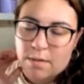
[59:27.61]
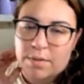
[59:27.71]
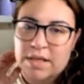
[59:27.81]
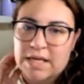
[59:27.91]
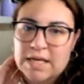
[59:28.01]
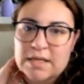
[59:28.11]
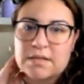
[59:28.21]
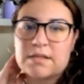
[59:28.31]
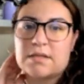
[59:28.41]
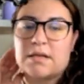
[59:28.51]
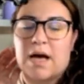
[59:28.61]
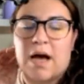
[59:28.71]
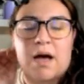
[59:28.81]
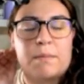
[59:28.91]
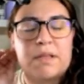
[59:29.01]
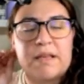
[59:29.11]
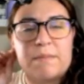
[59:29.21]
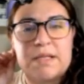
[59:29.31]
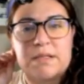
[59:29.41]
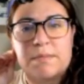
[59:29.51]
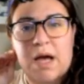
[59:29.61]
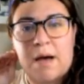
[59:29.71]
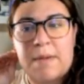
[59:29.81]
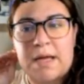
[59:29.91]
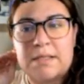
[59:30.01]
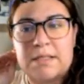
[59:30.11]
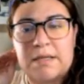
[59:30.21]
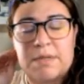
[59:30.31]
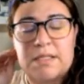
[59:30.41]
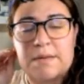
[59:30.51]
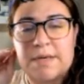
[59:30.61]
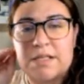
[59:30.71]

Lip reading: please leave me some comments, leave me some